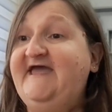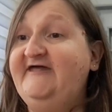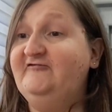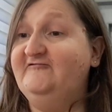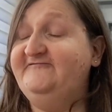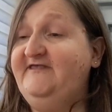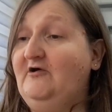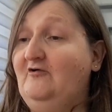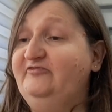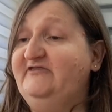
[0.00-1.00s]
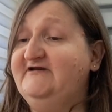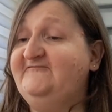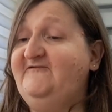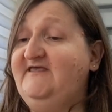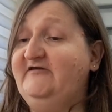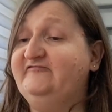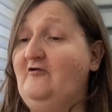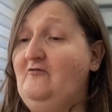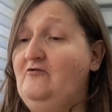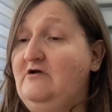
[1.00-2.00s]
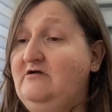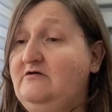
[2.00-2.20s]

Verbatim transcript: cannot see it on the receipt at all.